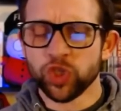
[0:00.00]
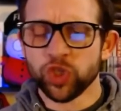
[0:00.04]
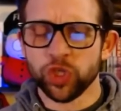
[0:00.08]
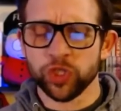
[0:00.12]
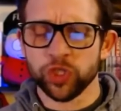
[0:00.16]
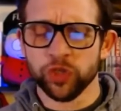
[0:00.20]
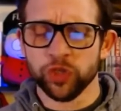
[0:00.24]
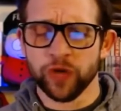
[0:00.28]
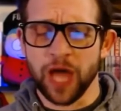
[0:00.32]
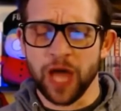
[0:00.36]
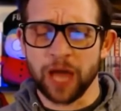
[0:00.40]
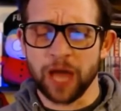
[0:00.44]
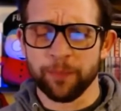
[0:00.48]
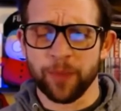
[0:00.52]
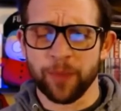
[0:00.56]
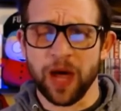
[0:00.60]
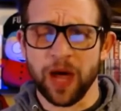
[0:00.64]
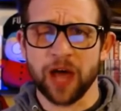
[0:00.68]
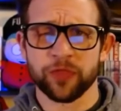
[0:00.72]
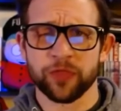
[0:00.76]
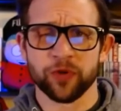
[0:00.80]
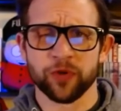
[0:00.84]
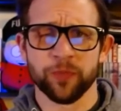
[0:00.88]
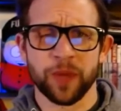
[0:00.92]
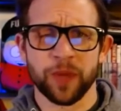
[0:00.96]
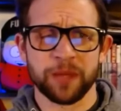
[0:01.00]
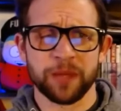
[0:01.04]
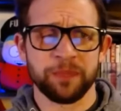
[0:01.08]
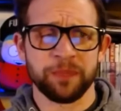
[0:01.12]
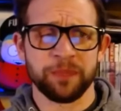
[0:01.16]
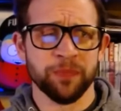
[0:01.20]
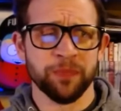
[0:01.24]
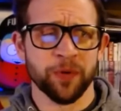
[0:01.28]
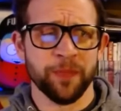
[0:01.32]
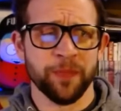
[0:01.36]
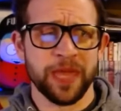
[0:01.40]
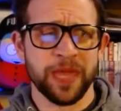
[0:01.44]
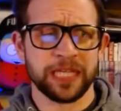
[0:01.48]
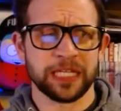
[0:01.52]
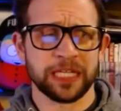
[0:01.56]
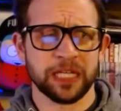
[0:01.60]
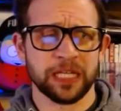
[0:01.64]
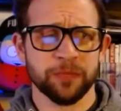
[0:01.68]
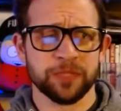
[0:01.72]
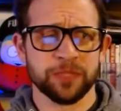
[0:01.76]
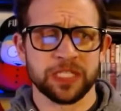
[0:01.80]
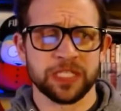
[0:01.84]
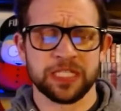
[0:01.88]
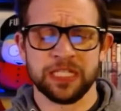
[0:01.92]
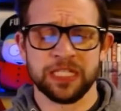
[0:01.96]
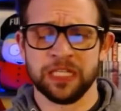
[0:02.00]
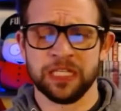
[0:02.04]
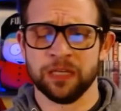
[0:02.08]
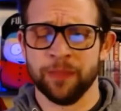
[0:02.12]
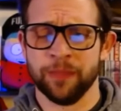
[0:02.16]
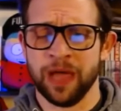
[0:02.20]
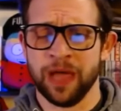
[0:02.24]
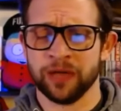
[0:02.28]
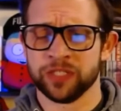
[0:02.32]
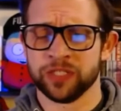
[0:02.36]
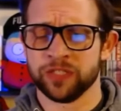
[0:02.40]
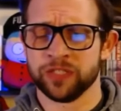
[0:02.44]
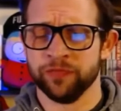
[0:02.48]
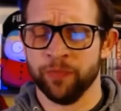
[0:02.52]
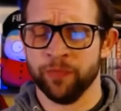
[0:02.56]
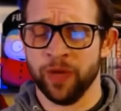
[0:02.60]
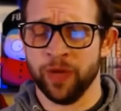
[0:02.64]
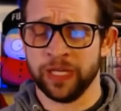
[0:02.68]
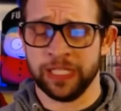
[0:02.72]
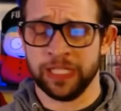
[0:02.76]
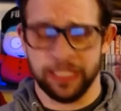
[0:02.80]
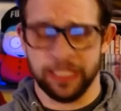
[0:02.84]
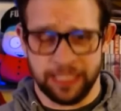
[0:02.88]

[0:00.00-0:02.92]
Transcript: you're not bothered by people making obscene amounts of money.